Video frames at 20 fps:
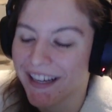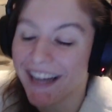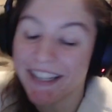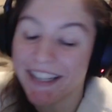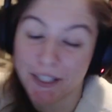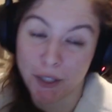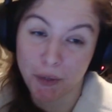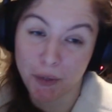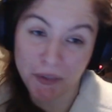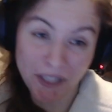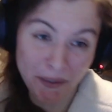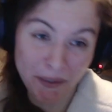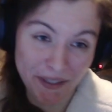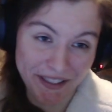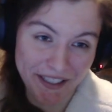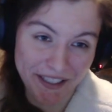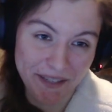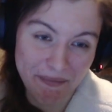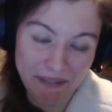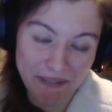I disagree
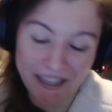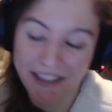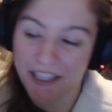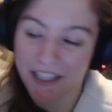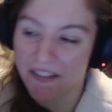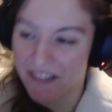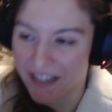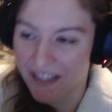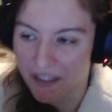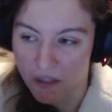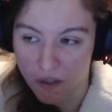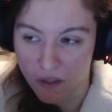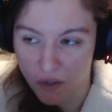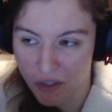with it, but I love it as a